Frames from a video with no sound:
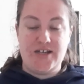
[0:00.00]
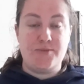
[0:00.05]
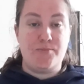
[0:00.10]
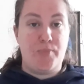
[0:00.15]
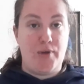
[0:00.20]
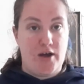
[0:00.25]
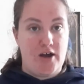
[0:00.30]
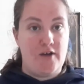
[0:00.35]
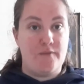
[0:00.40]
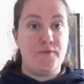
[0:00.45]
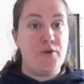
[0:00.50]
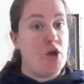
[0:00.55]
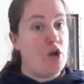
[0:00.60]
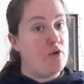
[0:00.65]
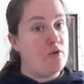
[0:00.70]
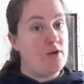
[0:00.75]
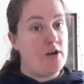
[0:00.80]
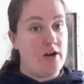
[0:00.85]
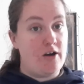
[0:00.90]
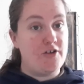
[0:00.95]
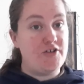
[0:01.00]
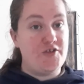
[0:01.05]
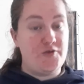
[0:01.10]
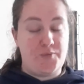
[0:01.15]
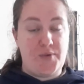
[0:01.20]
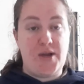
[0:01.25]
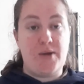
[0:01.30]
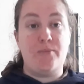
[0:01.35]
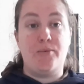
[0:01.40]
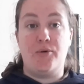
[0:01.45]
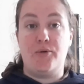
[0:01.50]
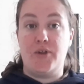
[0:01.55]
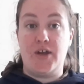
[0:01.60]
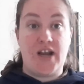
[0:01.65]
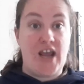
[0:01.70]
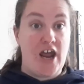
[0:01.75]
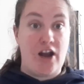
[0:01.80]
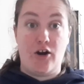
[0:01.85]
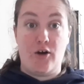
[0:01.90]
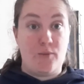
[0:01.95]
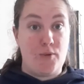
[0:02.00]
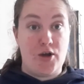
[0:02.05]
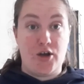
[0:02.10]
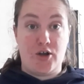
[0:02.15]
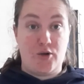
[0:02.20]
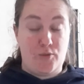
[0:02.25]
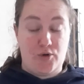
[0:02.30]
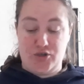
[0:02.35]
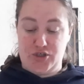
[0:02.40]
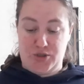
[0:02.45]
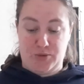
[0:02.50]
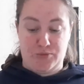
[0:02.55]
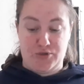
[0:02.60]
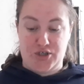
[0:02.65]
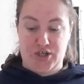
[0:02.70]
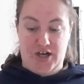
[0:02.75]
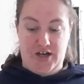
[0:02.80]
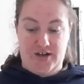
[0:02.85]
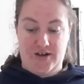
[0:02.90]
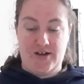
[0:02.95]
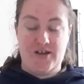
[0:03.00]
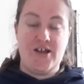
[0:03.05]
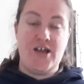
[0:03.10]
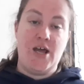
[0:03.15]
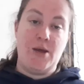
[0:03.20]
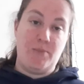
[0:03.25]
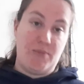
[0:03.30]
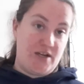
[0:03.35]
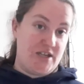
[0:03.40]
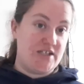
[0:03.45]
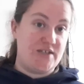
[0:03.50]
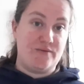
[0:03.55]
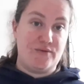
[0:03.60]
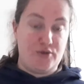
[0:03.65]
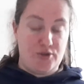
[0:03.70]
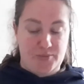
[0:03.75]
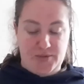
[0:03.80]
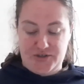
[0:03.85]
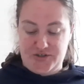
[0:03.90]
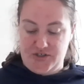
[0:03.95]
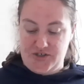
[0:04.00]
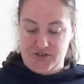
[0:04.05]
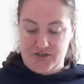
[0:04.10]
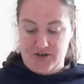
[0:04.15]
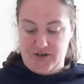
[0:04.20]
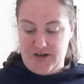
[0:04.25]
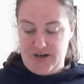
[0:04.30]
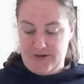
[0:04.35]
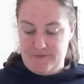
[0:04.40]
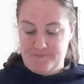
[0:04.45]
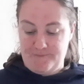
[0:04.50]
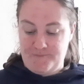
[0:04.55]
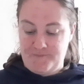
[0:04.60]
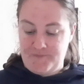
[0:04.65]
but I've known a lot of people that cannot work a washing machine because of all the buttons on it.